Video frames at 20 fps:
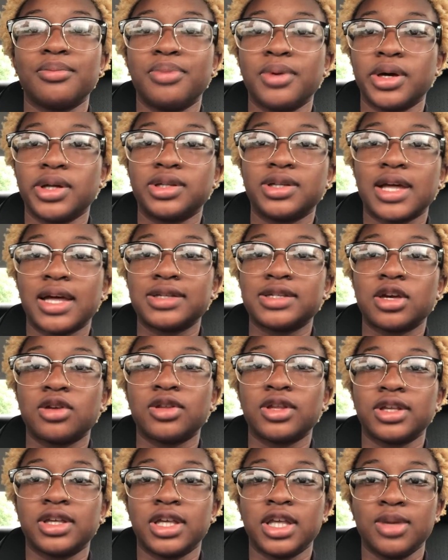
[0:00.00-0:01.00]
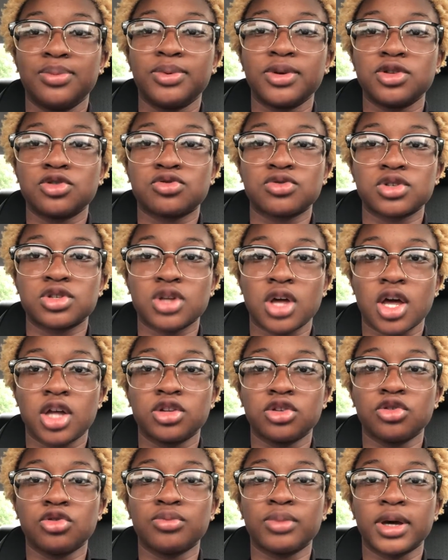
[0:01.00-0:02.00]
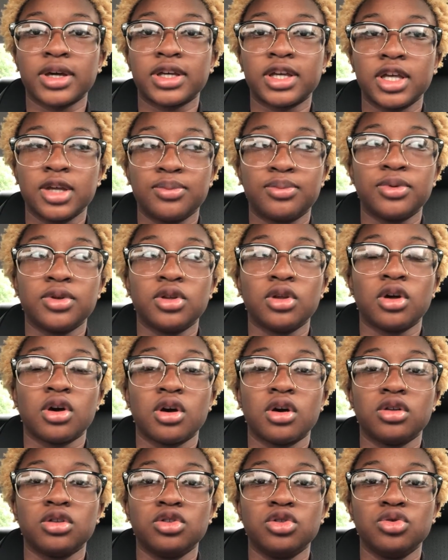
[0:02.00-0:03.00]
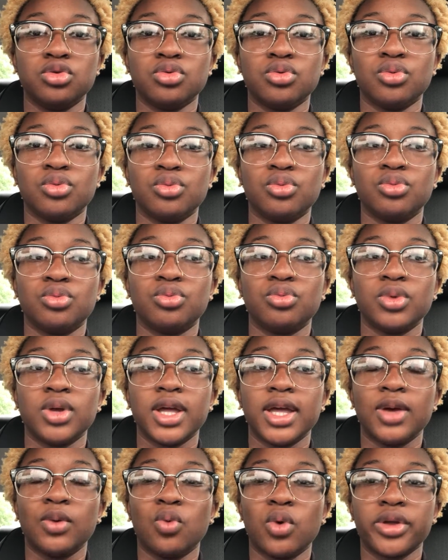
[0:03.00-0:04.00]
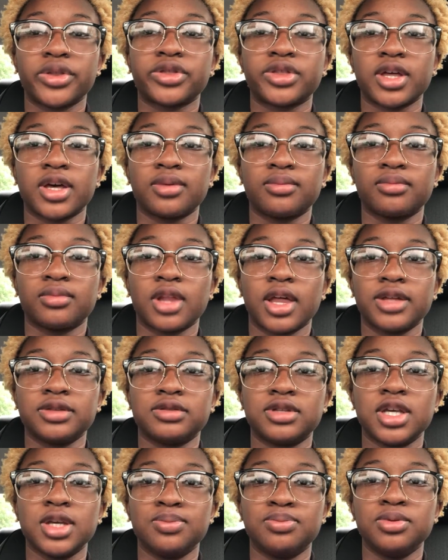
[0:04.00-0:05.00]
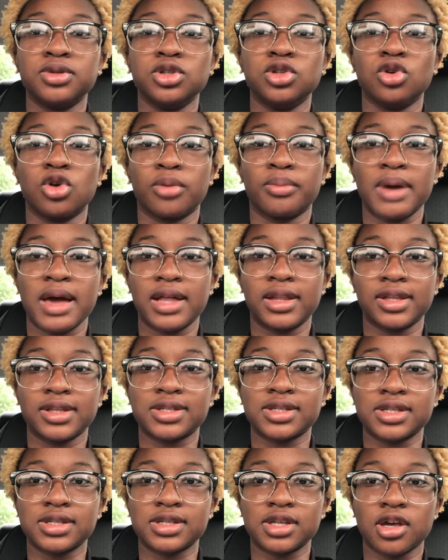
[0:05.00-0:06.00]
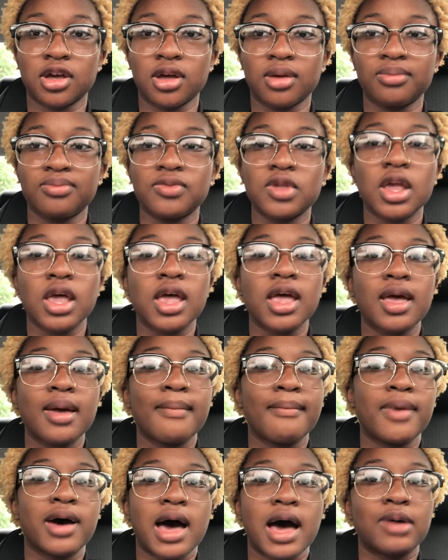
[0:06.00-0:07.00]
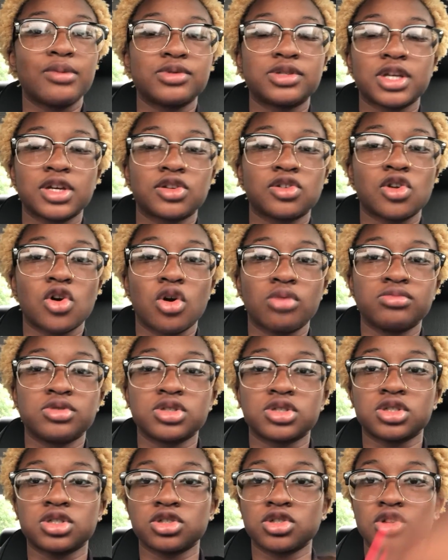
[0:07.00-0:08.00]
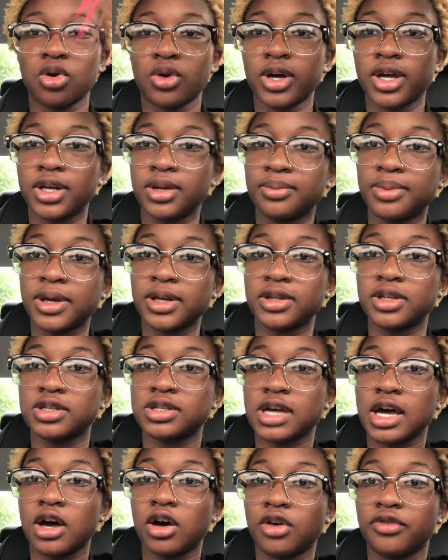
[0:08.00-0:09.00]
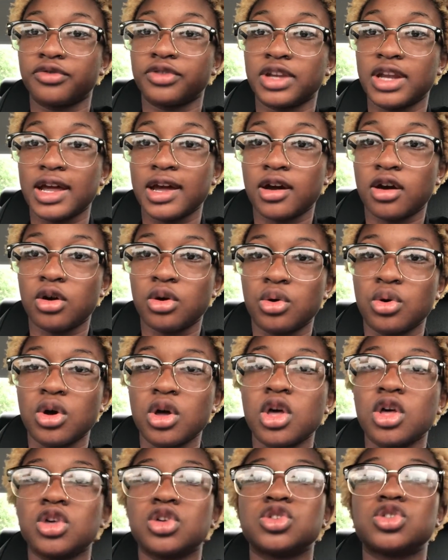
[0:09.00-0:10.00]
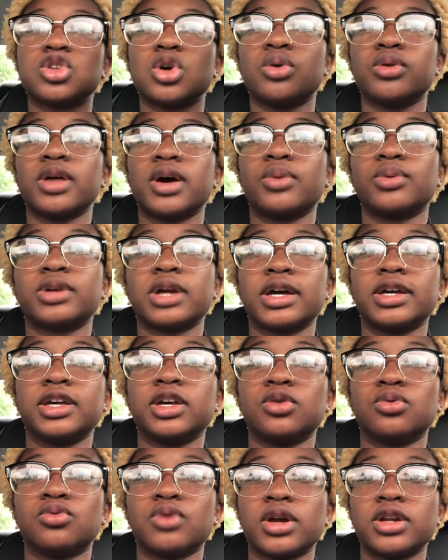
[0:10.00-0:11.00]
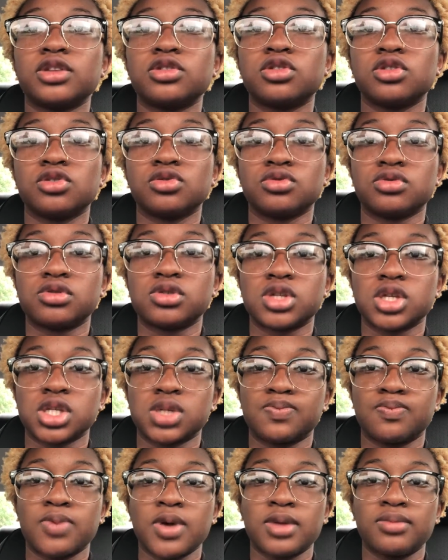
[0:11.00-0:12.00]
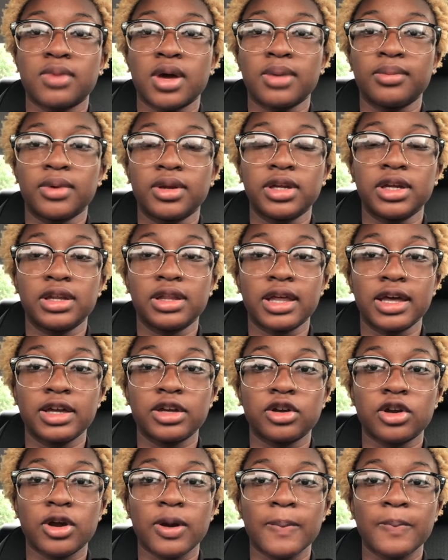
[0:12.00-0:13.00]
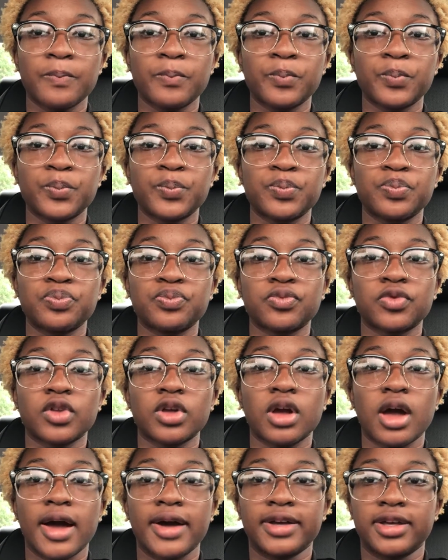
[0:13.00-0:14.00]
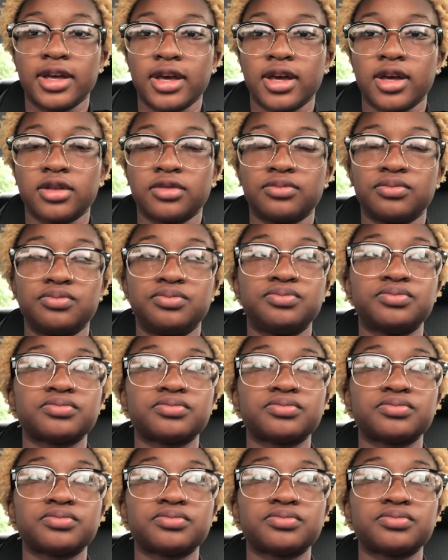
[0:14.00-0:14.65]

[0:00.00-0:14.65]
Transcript: but that's how they keep interest on you, by keeping you with them, like keeping your balances up. But I was like, no, I'm just going to go ahead and pay this off now so that when I get ready to spend my money later, I can.